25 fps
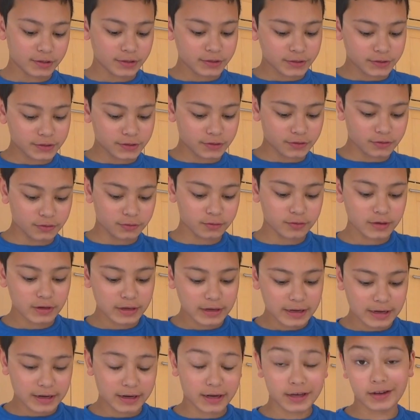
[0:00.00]
So
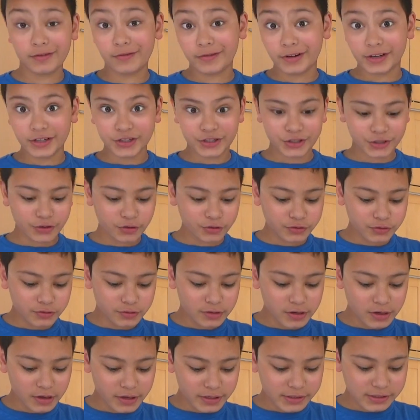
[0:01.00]
I already showed you
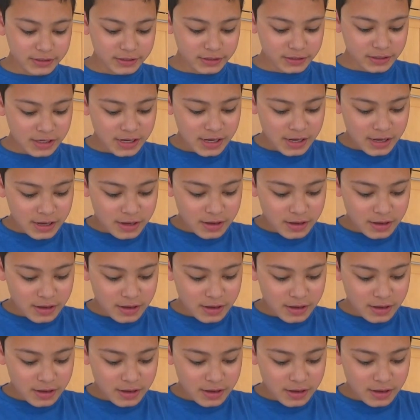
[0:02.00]
guys.